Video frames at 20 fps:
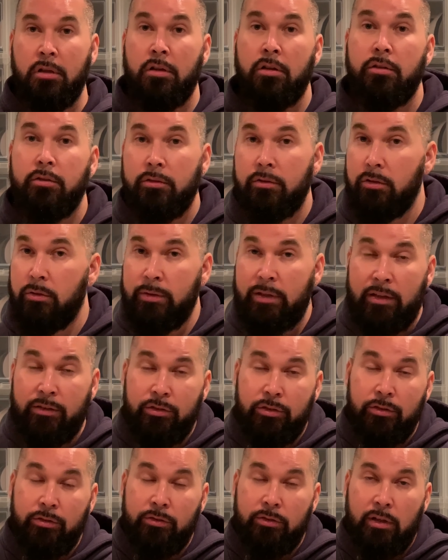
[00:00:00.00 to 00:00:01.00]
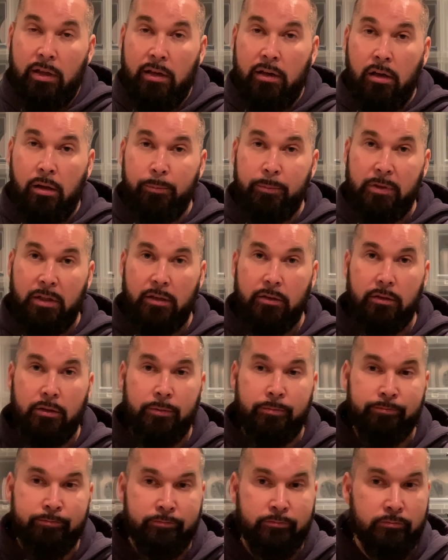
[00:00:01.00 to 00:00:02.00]
So that's just an update.
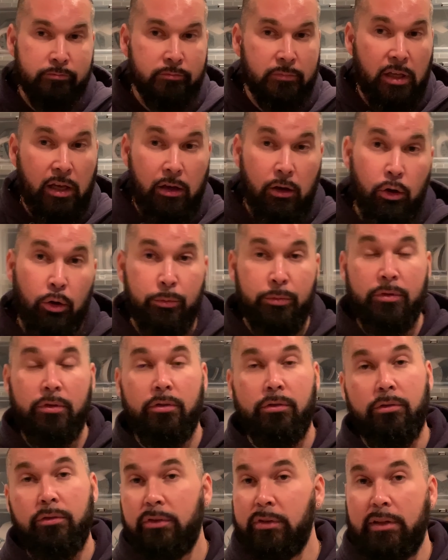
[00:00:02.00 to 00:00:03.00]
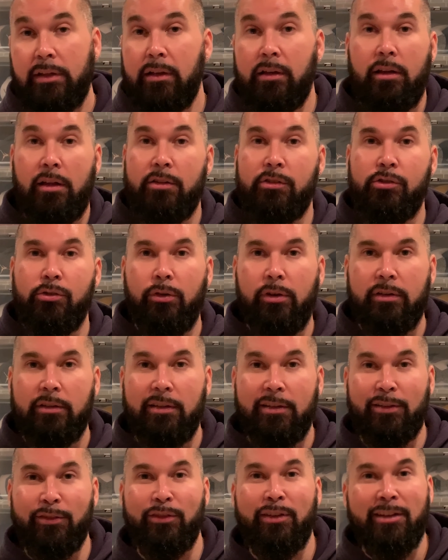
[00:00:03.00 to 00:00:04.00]
I hope you're still enjoying
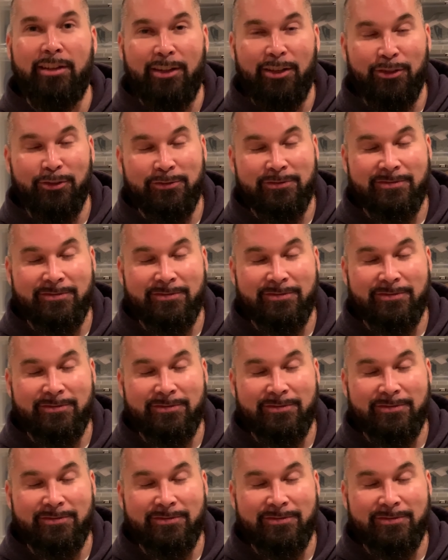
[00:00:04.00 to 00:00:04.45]
this video.